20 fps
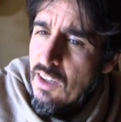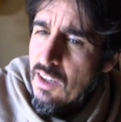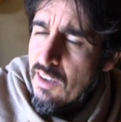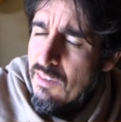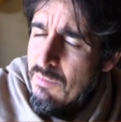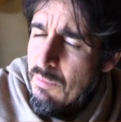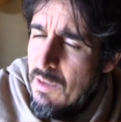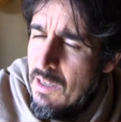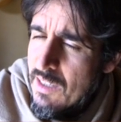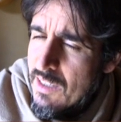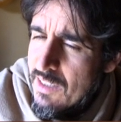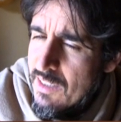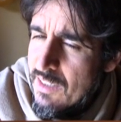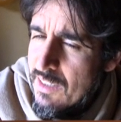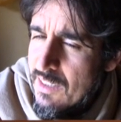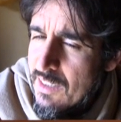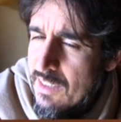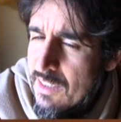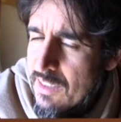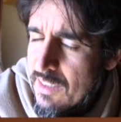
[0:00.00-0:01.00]
of
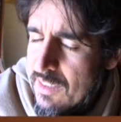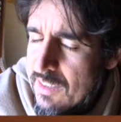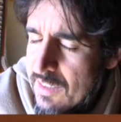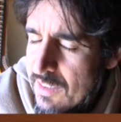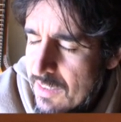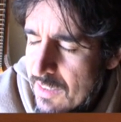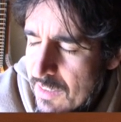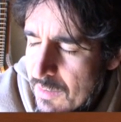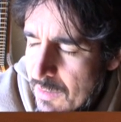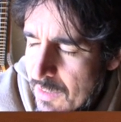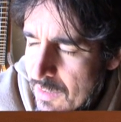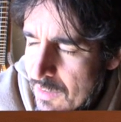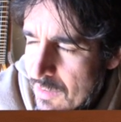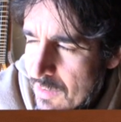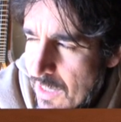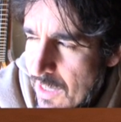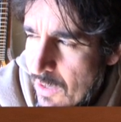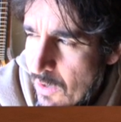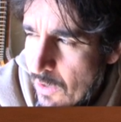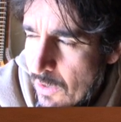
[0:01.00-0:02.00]
bhakti. It's
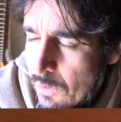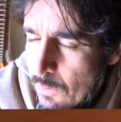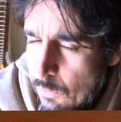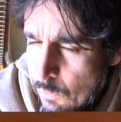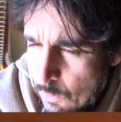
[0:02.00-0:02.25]
now a